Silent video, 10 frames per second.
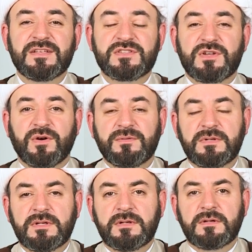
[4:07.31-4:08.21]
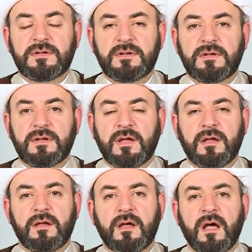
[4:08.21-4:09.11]
So
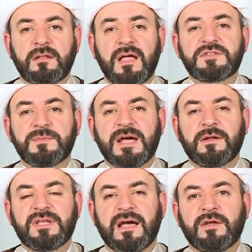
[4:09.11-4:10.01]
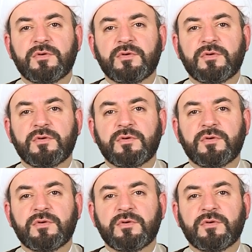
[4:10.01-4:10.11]
Allah subhanahu wa ta'ala,